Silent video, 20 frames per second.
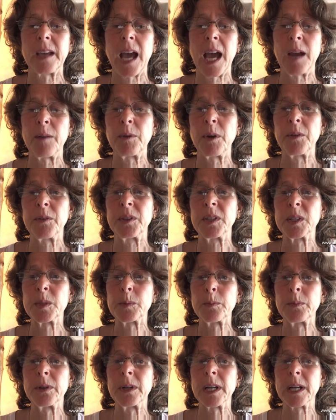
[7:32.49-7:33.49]
I wrote this
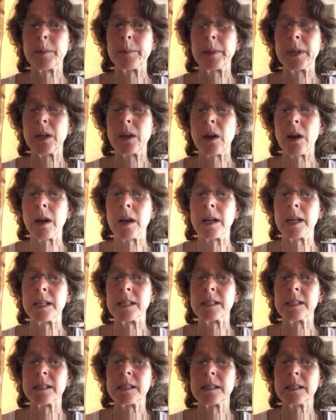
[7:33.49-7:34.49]
book
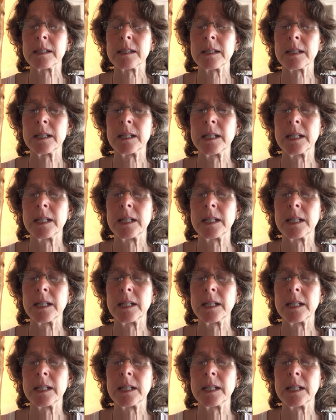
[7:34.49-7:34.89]
because